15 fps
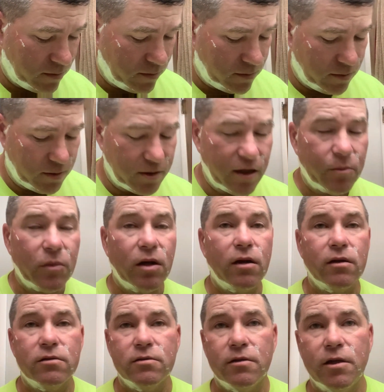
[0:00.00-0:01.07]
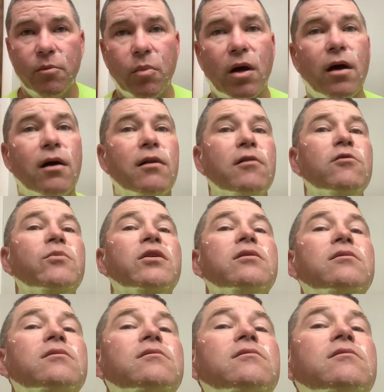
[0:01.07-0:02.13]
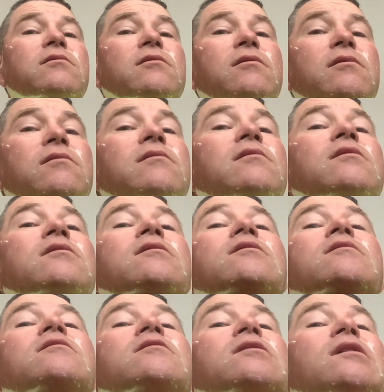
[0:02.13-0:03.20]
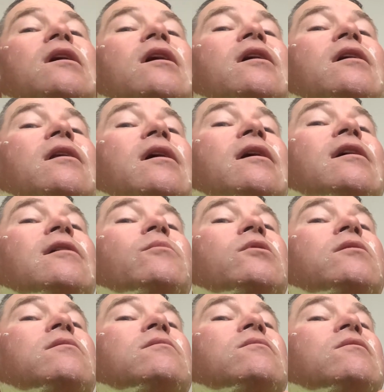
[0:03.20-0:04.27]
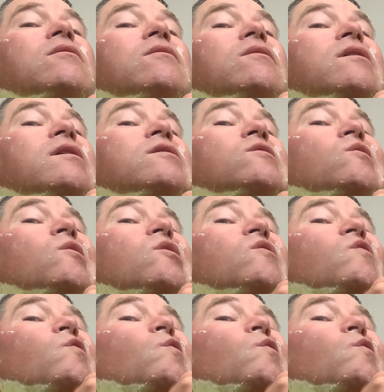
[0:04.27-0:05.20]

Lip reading: the Geminis and the Apollo missions and Skylab and all that stuff.